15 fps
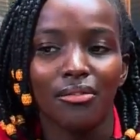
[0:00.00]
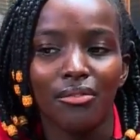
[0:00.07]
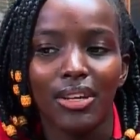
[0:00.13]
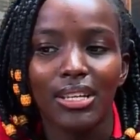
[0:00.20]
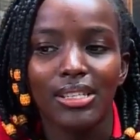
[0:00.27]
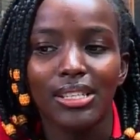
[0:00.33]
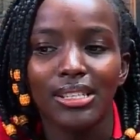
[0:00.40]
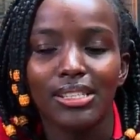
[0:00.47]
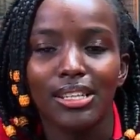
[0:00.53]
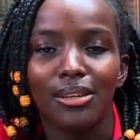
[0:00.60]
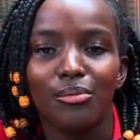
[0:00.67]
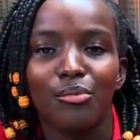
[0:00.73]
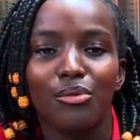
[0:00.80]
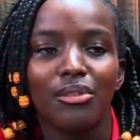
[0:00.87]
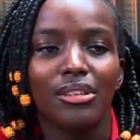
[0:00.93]

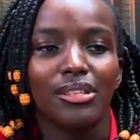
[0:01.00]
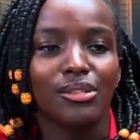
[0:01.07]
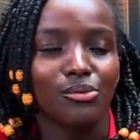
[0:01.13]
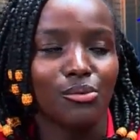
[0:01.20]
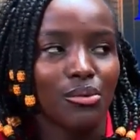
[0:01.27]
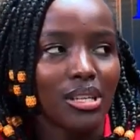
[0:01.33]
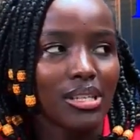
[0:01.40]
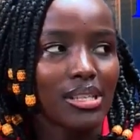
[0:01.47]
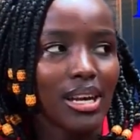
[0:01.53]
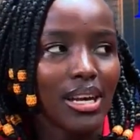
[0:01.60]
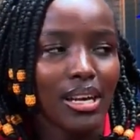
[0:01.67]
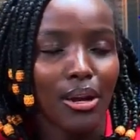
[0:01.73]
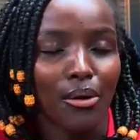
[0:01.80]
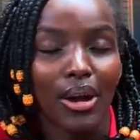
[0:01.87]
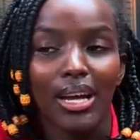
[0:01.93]
vegetables,
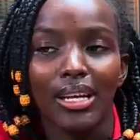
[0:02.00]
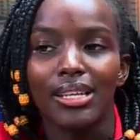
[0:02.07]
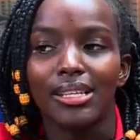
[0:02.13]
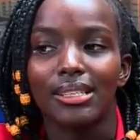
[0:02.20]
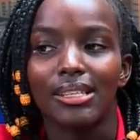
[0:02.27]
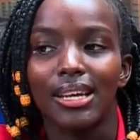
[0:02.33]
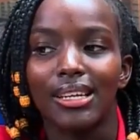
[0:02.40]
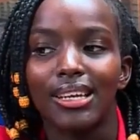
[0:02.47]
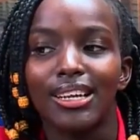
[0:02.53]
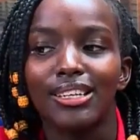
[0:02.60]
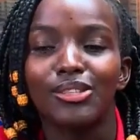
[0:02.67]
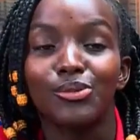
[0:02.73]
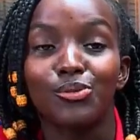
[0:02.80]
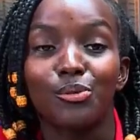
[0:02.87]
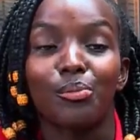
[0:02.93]
water. Now I
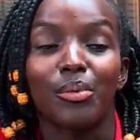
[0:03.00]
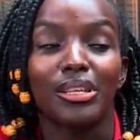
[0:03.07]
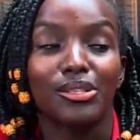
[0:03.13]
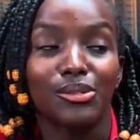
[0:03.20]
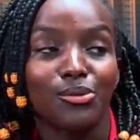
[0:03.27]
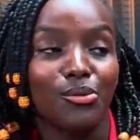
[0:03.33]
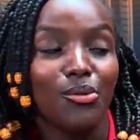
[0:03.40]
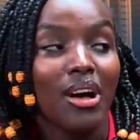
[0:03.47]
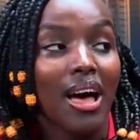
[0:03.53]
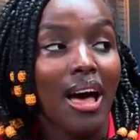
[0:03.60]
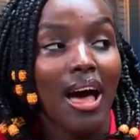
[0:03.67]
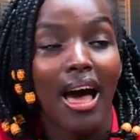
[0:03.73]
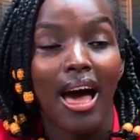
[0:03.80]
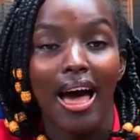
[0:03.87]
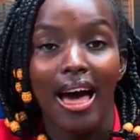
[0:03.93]
decided to pursue
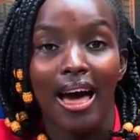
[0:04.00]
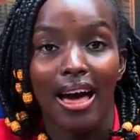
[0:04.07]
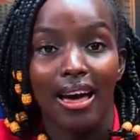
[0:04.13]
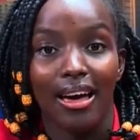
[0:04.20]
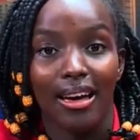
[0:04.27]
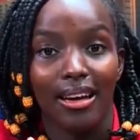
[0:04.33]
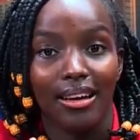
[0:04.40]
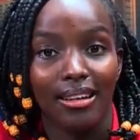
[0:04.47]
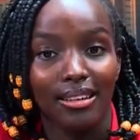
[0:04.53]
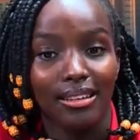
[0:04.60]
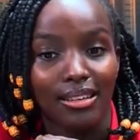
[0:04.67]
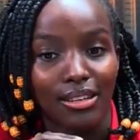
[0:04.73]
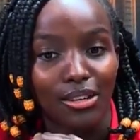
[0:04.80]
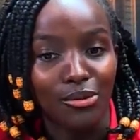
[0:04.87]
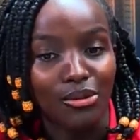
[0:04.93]
a
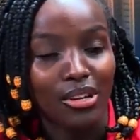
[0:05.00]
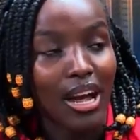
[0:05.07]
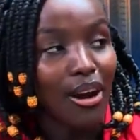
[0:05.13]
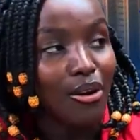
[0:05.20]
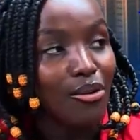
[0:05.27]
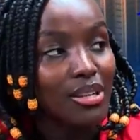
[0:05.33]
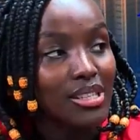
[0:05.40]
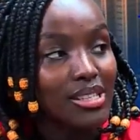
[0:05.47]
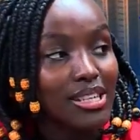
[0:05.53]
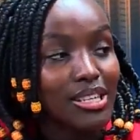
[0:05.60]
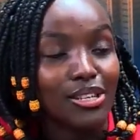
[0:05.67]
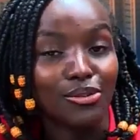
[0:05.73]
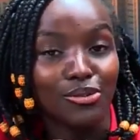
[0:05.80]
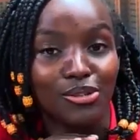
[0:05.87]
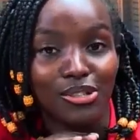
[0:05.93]
course
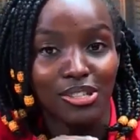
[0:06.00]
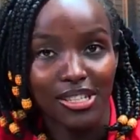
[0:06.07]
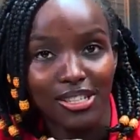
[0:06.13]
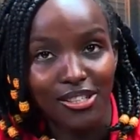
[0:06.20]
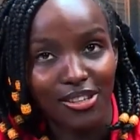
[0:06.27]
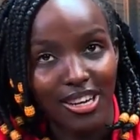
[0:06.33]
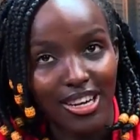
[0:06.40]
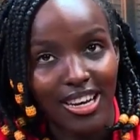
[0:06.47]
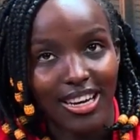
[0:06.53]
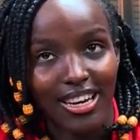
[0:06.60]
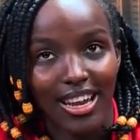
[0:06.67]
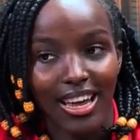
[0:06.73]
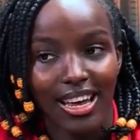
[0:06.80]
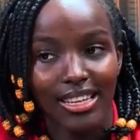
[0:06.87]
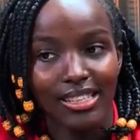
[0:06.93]
in nutrition
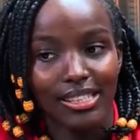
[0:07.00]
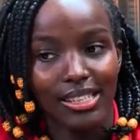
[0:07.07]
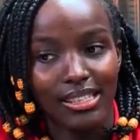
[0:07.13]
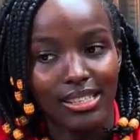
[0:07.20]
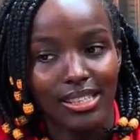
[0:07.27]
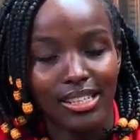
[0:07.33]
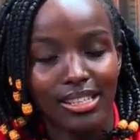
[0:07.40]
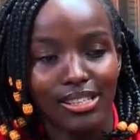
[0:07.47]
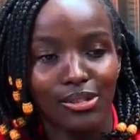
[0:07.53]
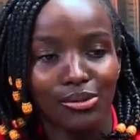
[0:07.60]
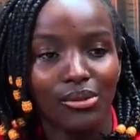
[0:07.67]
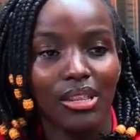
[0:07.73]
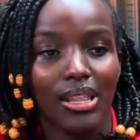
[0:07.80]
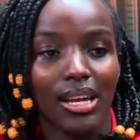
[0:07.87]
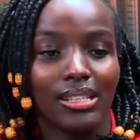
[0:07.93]
and
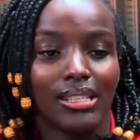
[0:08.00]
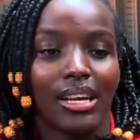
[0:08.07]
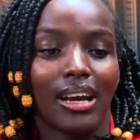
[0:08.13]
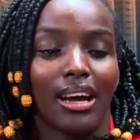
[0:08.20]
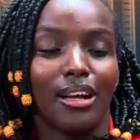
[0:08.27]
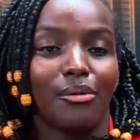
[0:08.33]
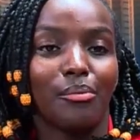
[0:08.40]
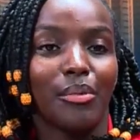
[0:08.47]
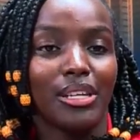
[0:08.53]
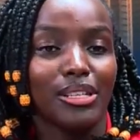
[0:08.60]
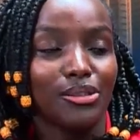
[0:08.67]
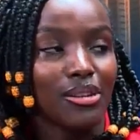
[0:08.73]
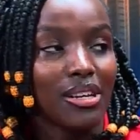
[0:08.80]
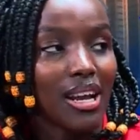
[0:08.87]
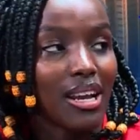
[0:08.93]
dietetics so that I can
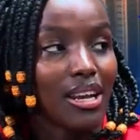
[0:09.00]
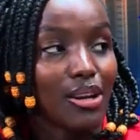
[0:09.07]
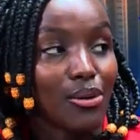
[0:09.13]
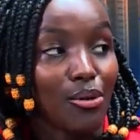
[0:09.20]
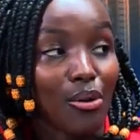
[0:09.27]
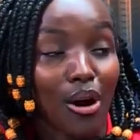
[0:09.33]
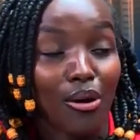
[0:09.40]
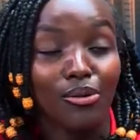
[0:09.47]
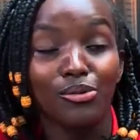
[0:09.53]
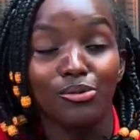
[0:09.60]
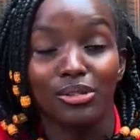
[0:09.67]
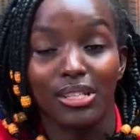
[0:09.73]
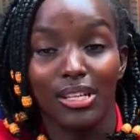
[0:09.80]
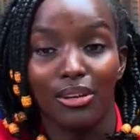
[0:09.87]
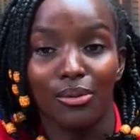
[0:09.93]
personally know how
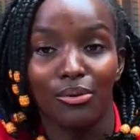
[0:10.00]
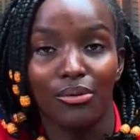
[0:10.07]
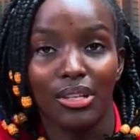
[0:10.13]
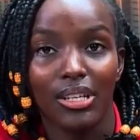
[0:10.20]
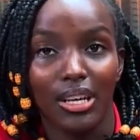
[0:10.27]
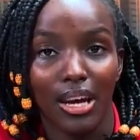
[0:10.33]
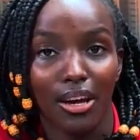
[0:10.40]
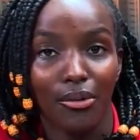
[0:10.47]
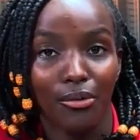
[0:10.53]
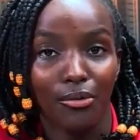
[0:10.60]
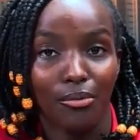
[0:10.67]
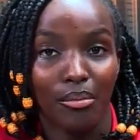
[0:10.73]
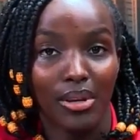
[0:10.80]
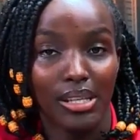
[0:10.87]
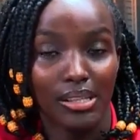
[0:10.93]
to take good care
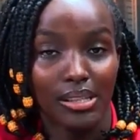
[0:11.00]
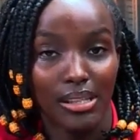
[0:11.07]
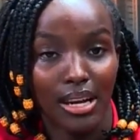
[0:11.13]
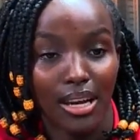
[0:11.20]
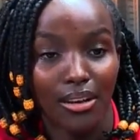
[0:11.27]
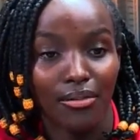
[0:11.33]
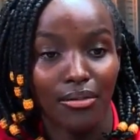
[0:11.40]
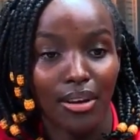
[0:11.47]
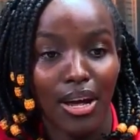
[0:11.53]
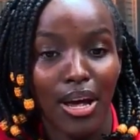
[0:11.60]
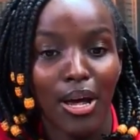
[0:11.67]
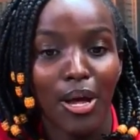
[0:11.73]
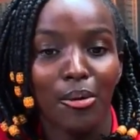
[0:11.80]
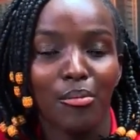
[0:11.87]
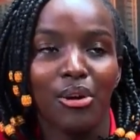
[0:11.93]
of myself,
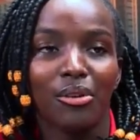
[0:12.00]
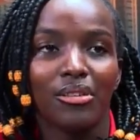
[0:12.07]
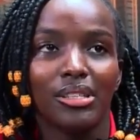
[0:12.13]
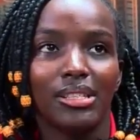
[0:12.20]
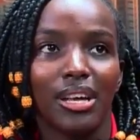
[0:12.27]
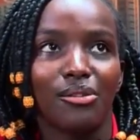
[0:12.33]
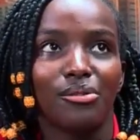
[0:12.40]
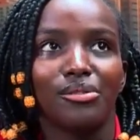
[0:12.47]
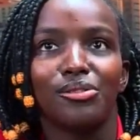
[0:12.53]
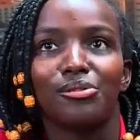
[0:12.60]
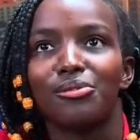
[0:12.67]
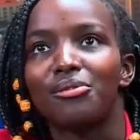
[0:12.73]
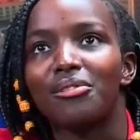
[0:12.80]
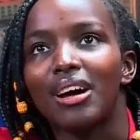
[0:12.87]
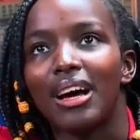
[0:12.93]
because I used
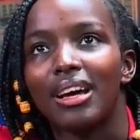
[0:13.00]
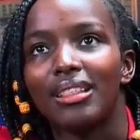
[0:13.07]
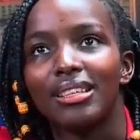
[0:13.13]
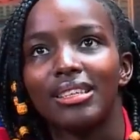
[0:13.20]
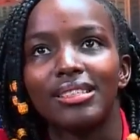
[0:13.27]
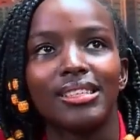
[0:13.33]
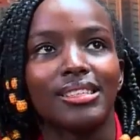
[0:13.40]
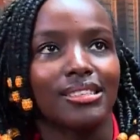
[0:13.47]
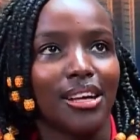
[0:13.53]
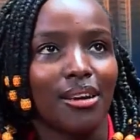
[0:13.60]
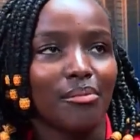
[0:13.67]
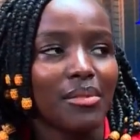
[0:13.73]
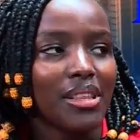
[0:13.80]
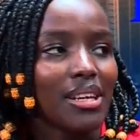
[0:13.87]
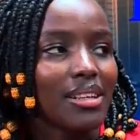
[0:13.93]
to know this is
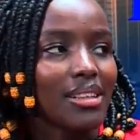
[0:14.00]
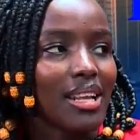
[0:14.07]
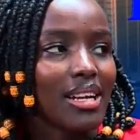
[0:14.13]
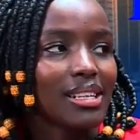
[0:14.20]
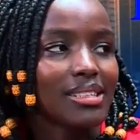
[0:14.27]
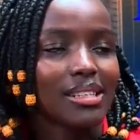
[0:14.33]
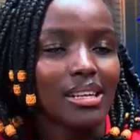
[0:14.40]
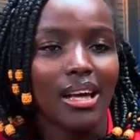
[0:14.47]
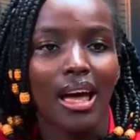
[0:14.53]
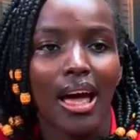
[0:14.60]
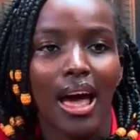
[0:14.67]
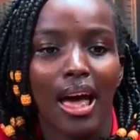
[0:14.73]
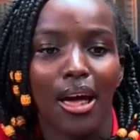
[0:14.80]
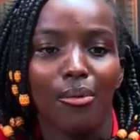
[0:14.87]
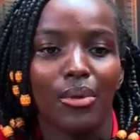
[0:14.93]
something that
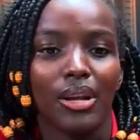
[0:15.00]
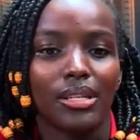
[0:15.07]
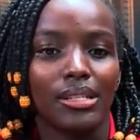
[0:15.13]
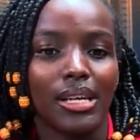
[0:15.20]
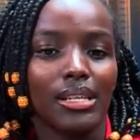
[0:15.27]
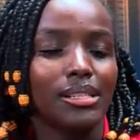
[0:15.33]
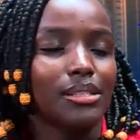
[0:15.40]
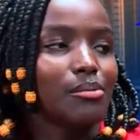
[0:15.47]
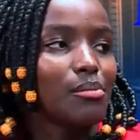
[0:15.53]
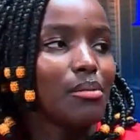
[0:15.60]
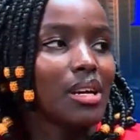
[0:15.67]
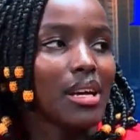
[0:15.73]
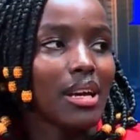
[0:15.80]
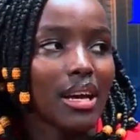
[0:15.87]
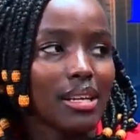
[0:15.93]
I will just
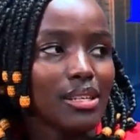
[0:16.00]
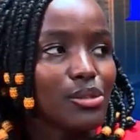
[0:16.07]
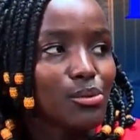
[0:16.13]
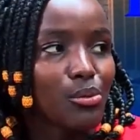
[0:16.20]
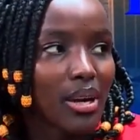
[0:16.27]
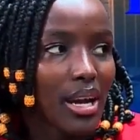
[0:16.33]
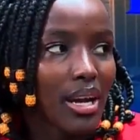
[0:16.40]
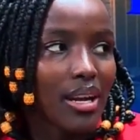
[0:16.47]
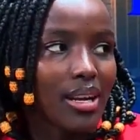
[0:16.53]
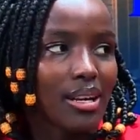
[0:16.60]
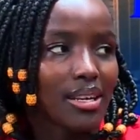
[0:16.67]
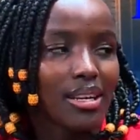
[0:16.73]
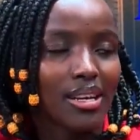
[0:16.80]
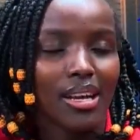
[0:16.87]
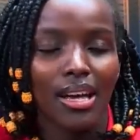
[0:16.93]
get
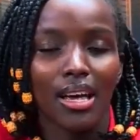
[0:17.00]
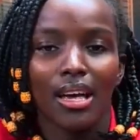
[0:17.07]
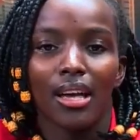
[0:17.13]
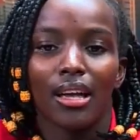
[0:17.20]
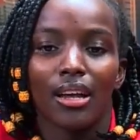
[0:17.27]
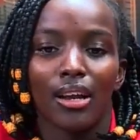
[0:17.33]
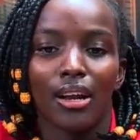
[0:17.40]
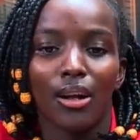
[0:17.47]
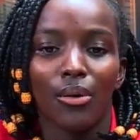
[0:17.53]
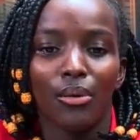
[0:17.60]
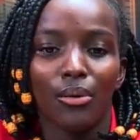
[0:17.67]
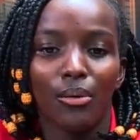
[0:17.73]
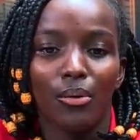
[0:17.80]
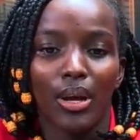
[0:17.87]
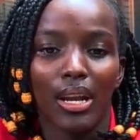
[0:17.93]
well.
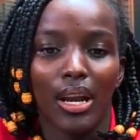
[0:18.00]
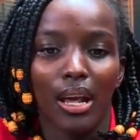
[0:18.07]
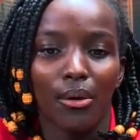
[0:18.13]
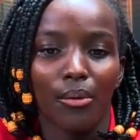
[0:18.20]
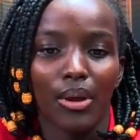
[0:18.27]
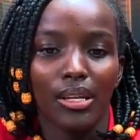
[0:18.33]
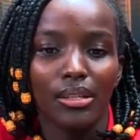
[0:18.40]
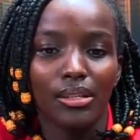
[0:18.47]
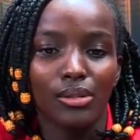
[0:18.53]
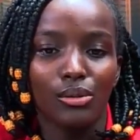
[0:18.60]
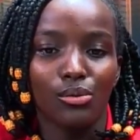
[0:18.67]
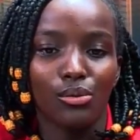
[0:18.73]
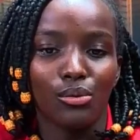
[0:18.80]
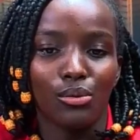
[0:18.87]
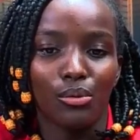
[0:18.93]
Now when I went
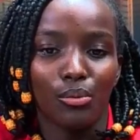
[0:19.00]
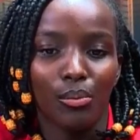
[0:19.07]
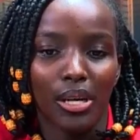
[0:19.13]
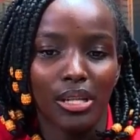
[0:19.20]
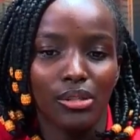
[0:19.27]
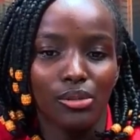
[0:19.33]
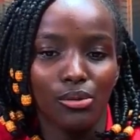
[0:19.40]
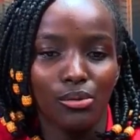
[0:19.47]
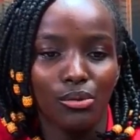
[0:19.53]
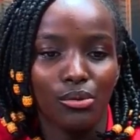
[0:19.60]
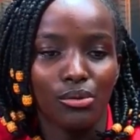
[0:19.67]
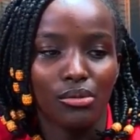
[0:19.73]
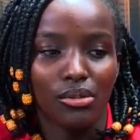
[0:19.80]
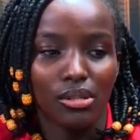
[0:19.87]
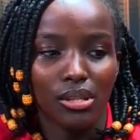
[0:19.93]
to pursue
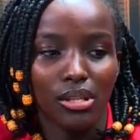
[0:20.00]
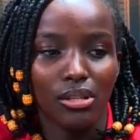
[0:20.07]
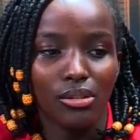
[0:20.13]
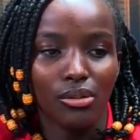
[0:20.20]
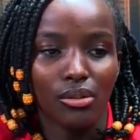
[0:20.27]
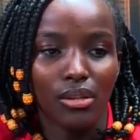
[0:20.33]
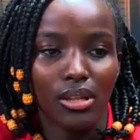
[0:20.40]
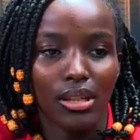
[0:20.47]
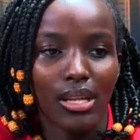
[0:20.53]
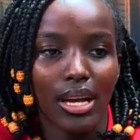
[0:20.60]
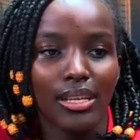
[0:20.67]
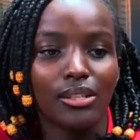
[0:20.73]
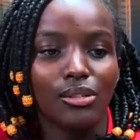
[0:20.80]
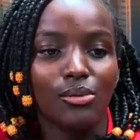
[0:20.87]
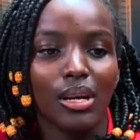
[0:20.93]
nutrition,
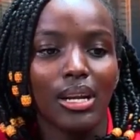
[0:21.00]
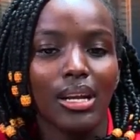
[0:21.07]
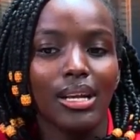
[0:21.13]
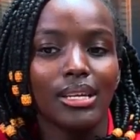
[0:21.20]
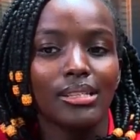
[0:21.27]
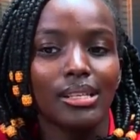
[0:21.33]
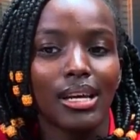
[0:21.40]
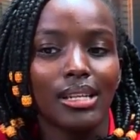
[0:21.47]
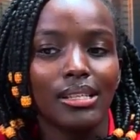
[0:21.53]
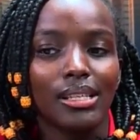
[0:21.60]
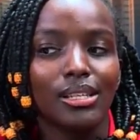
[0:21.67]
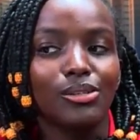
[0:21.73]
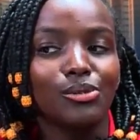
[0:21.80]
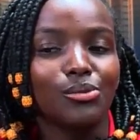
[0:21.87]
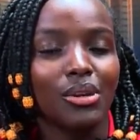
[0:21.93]
that's when I
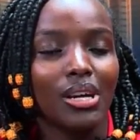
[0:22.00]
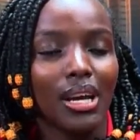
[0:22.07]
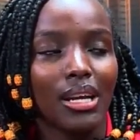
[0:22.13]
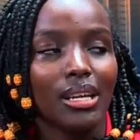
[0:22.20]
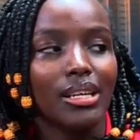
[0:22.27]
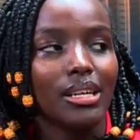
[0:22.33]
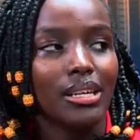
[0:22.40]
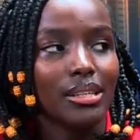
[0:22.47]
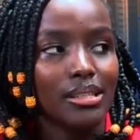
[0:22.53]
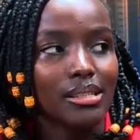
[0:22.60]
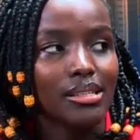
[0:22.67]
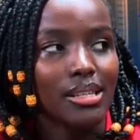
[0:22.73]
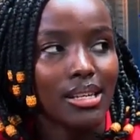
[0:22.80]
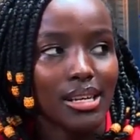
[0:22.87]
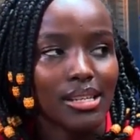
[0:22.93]
started to gain
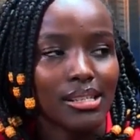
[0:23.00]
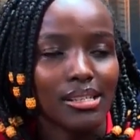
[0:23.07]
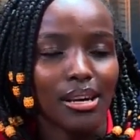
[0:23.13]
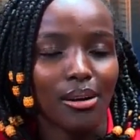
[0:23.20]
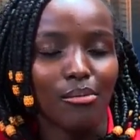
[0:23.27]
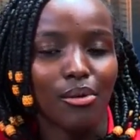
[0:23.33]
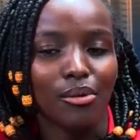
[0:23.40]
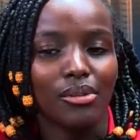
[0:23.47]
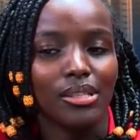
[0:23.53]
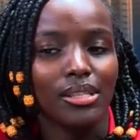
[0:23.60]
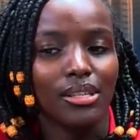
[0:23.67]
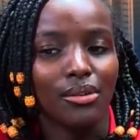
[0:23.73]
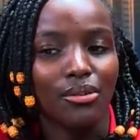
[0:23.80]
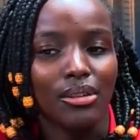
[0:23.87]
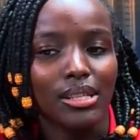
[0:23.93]
interest about
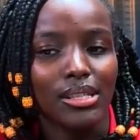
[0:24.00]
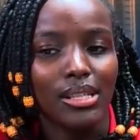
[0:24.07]
sickle